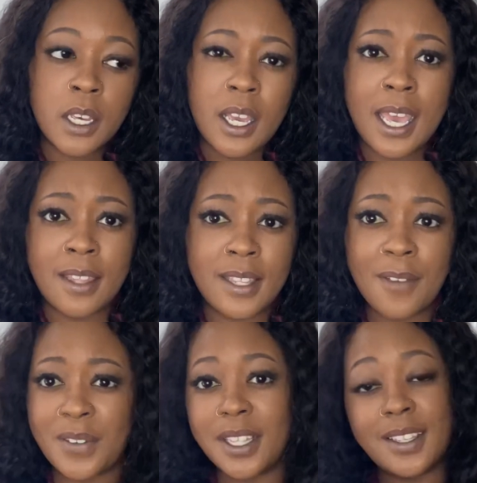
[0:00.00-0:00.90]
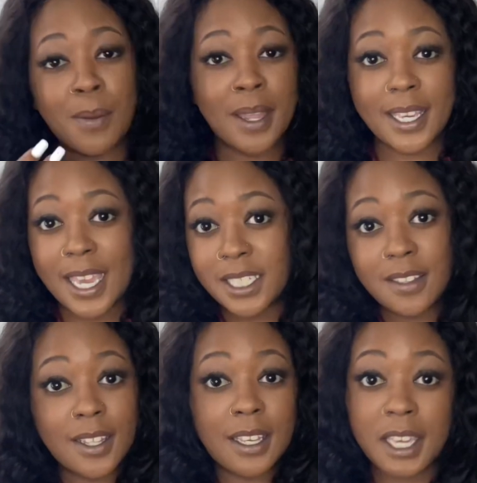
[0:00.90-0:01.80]
And definitely the medication
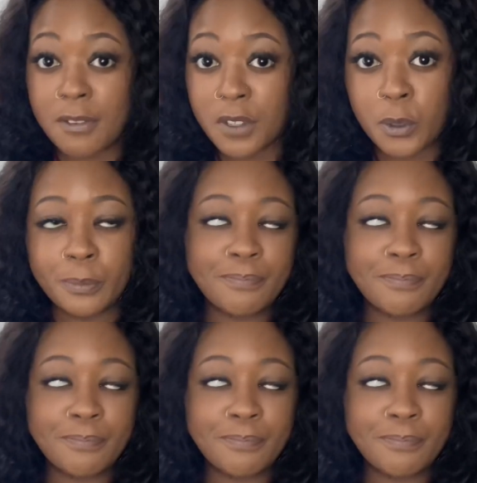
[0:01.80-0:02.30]
that they give you